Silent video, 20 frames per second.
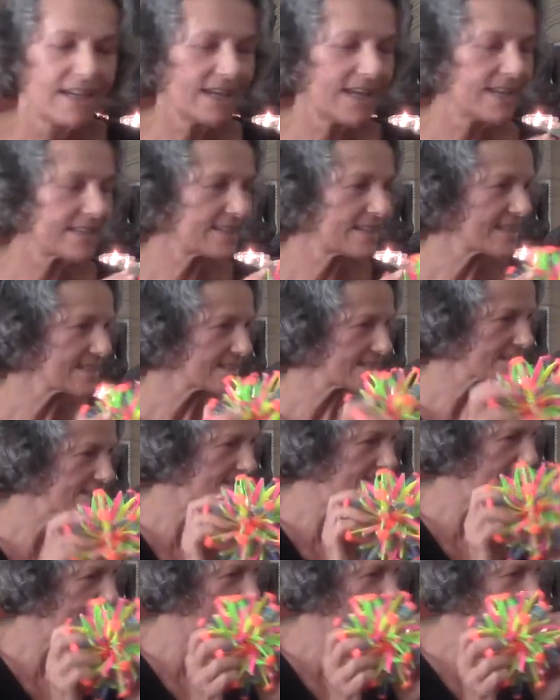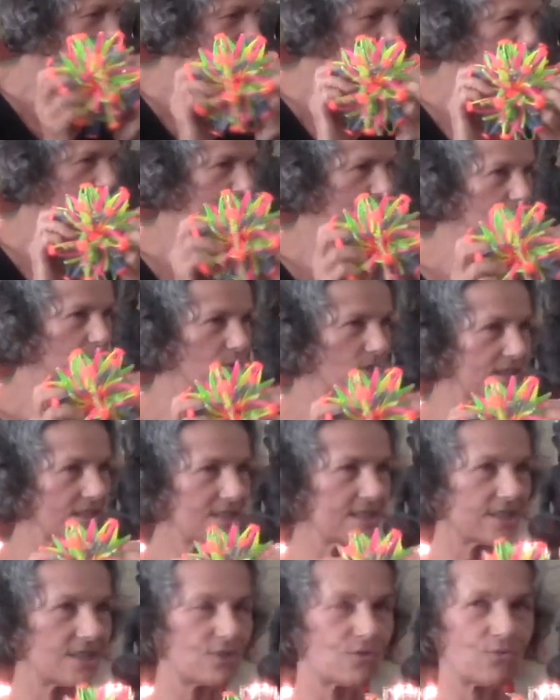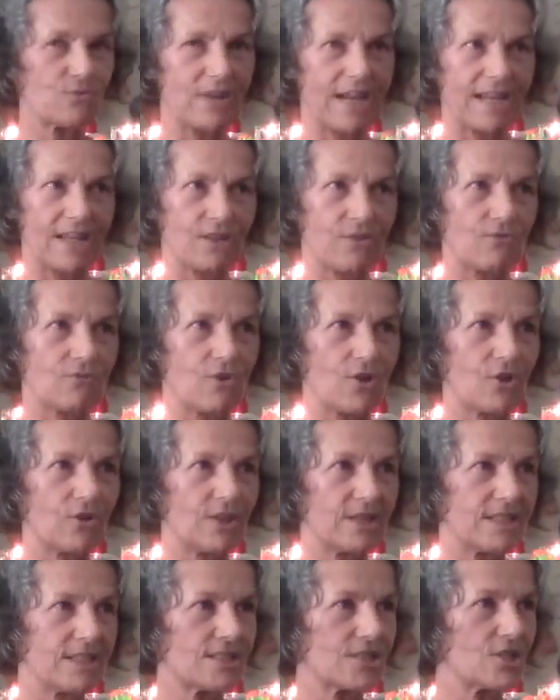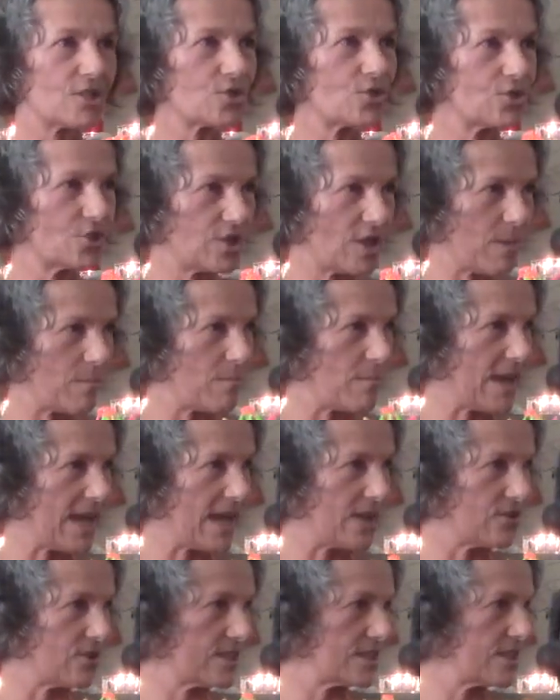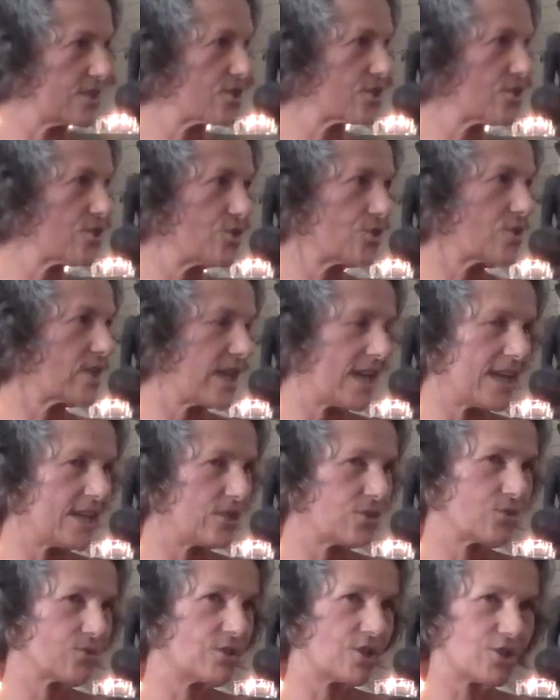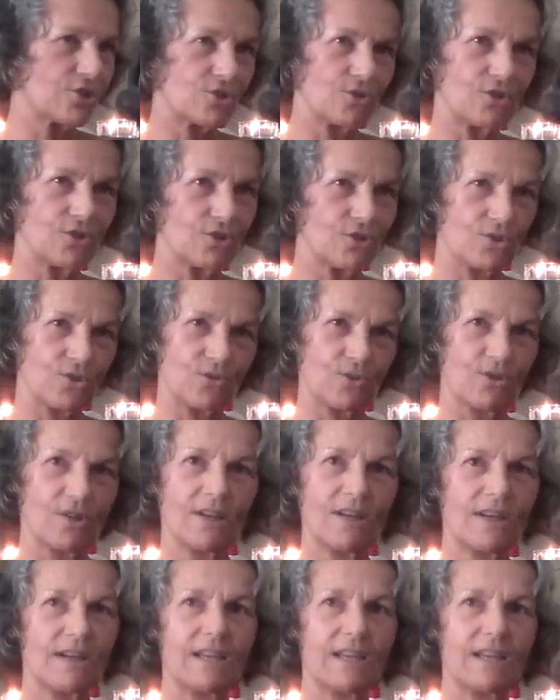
it doesn't tell you anymore this is right and wrong, or this is good and bad, or this you can't do or shouldn't do?